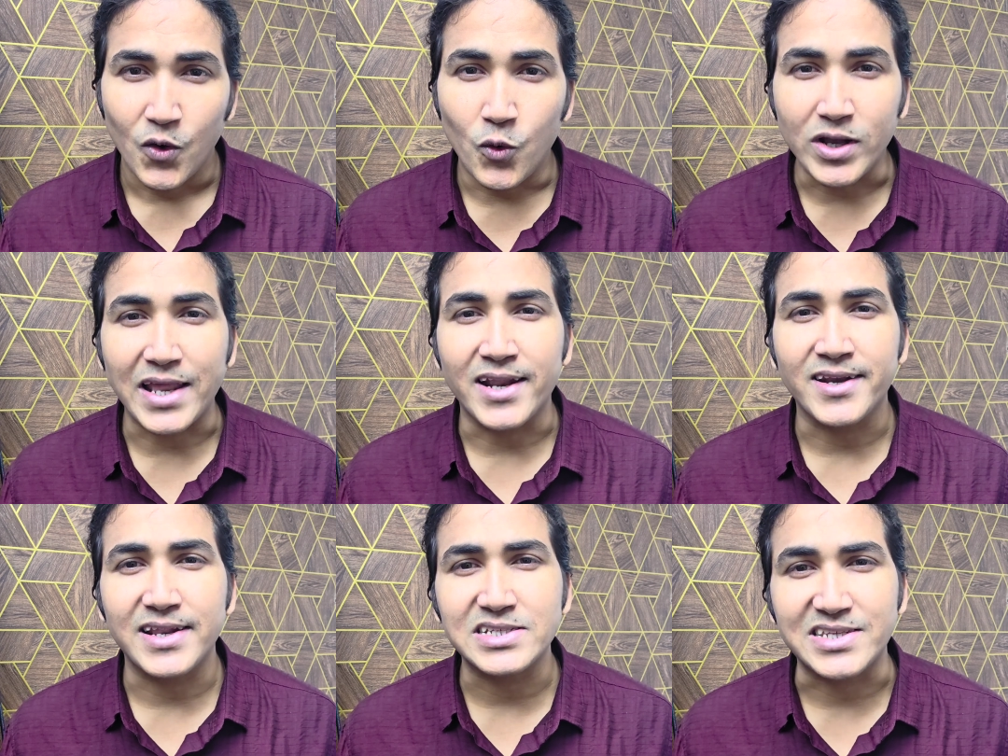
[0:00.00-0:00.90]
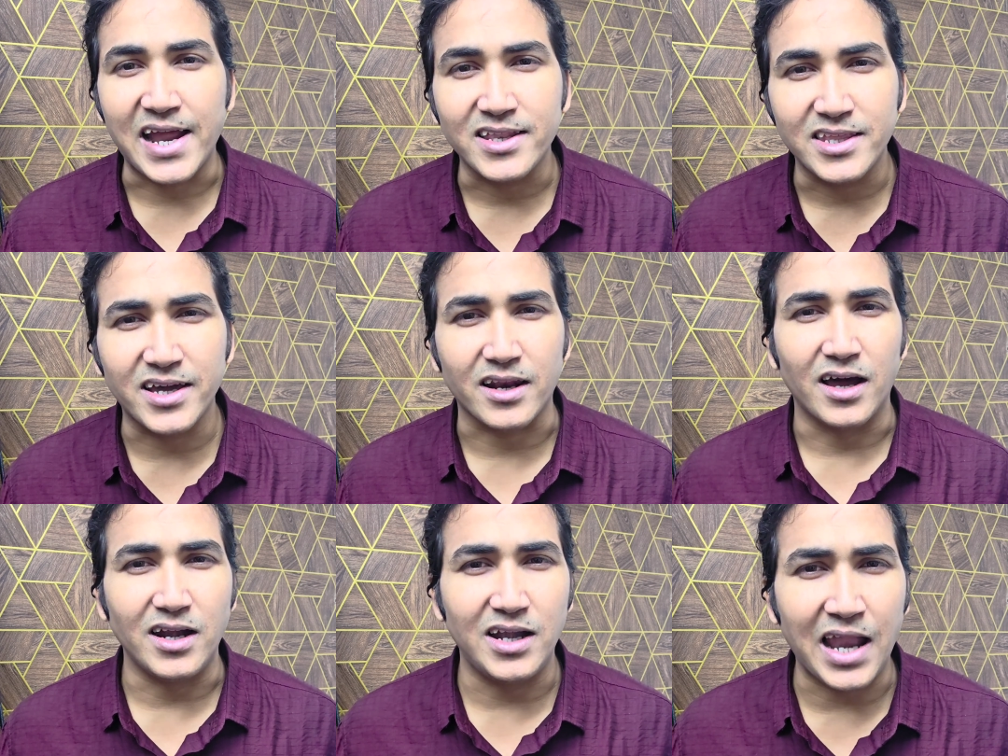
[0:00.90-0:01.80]
who can understand
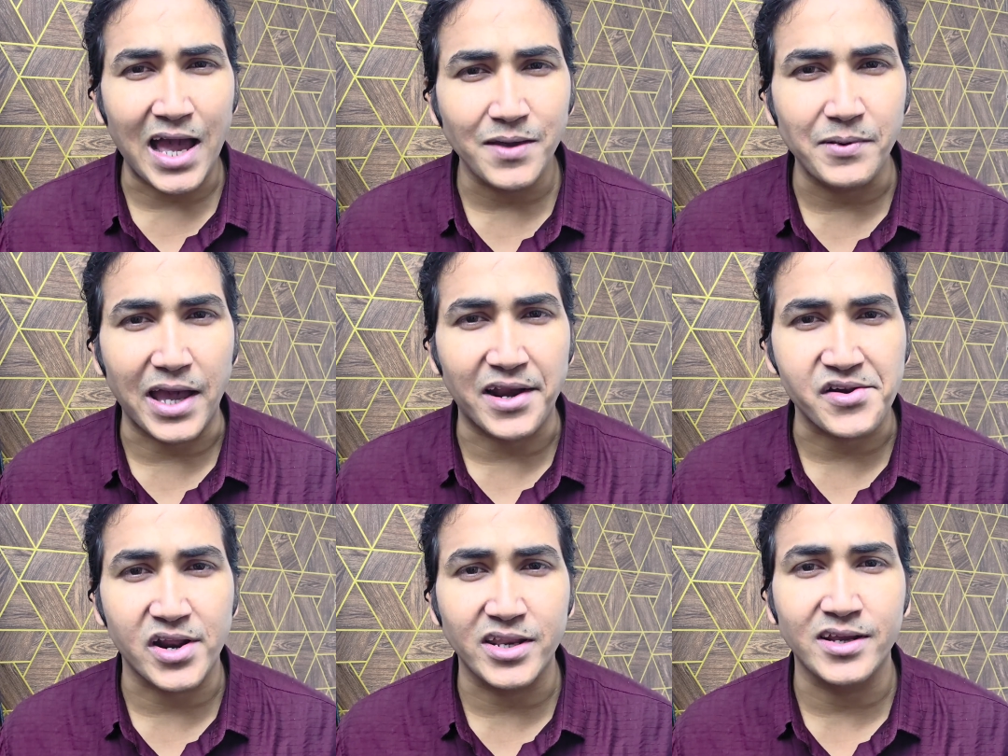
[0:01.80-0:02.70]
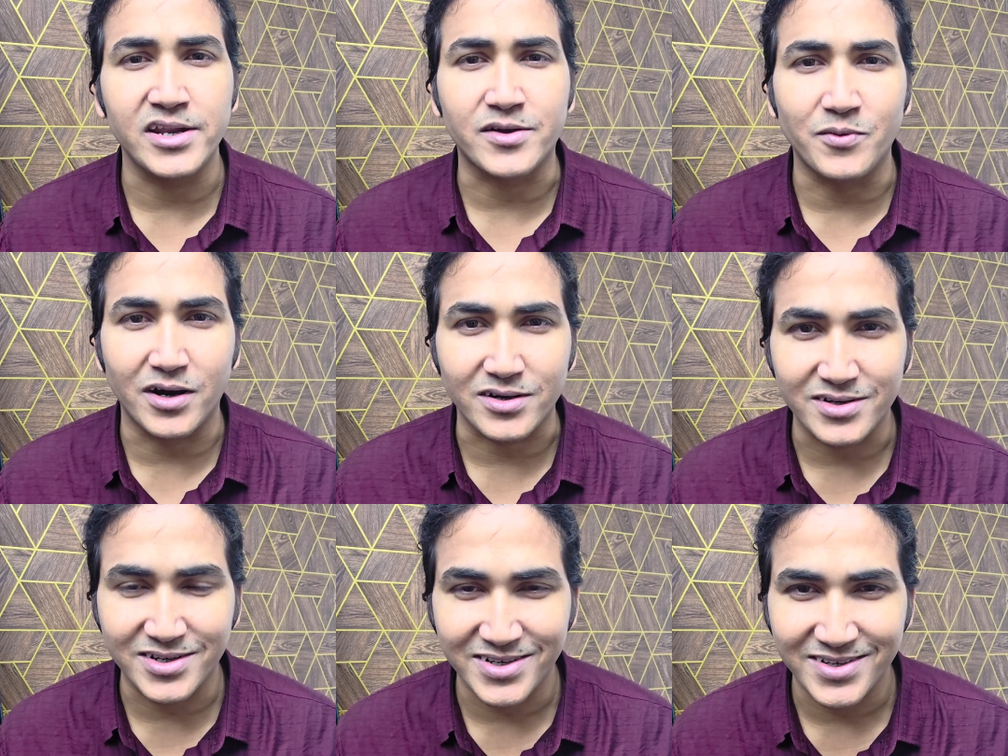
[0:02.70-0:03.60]
their live and running
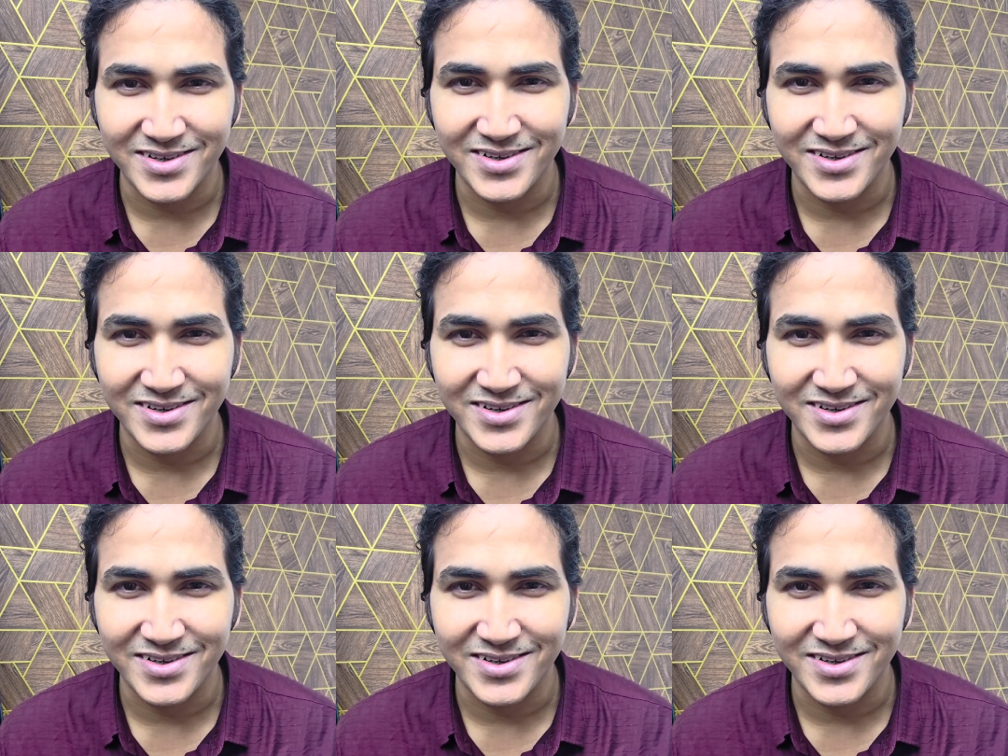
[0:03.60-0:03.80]
network.